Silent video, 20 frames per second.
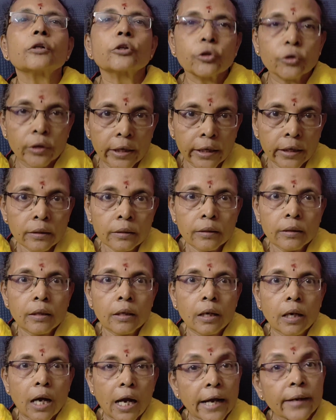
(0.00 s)
Today,
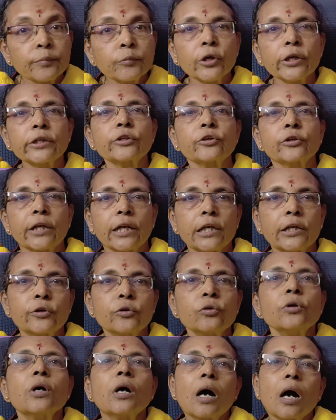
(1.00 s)
I'm going to tell
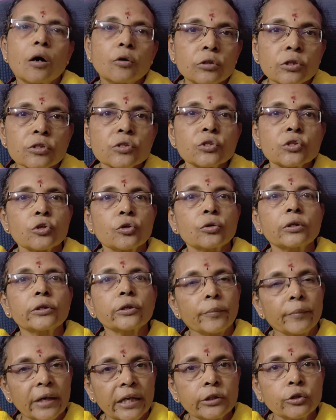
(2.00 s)
you how to store
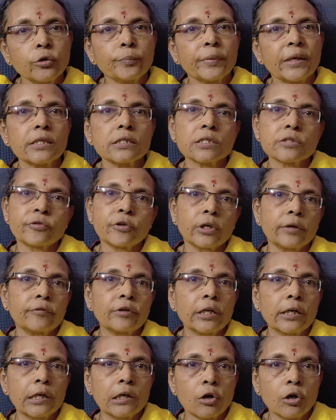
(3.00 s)
tomato paste for a
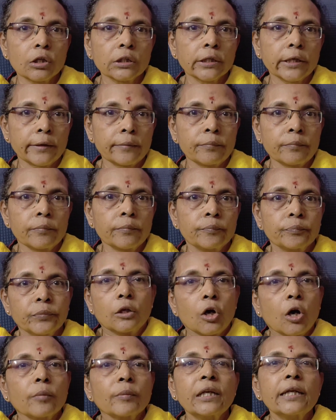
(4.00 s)
very long time.
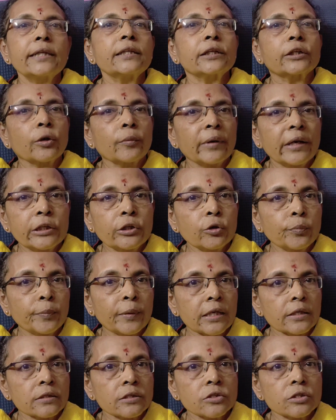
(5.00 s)
Normally, the tomato
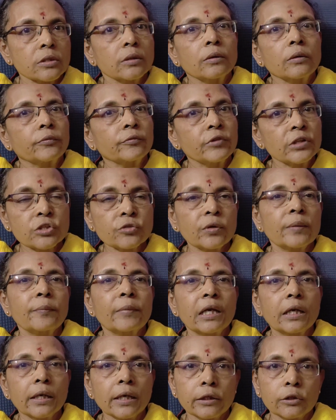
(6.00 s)
paste which we
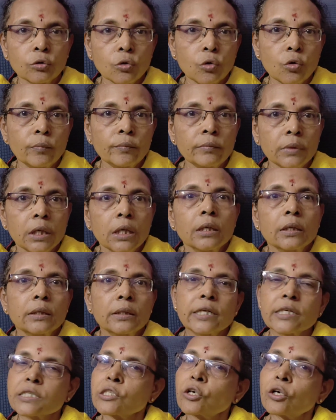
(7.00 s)
make at home
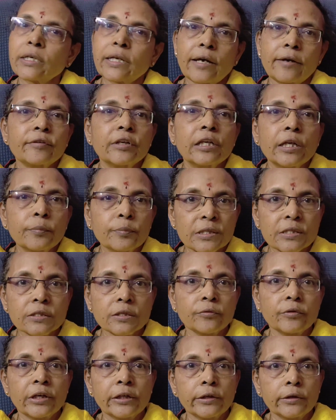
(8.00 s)
does not have any
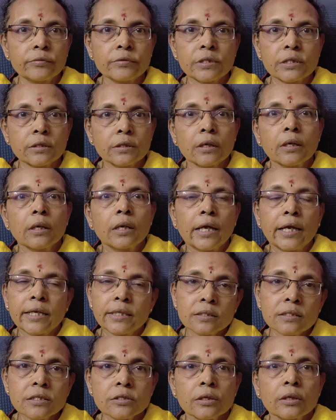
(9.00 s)
preservatives.
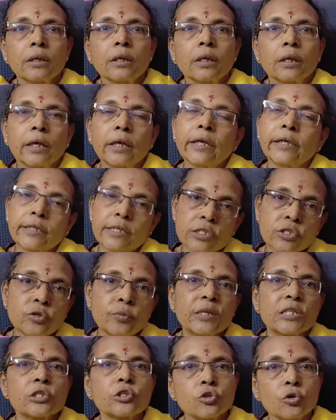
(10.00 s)
Hence, it has
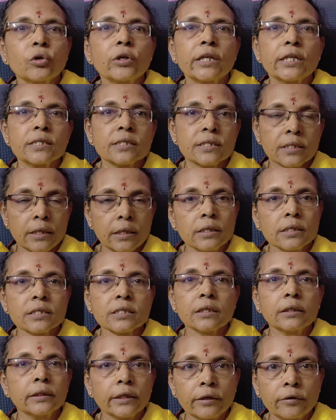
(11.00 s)
to be stored in a
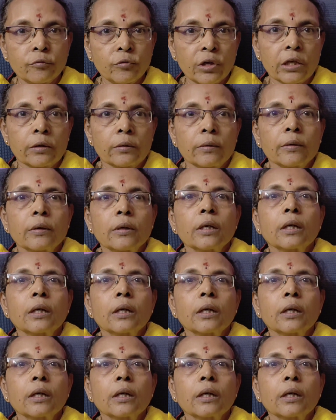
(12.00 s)
certain way.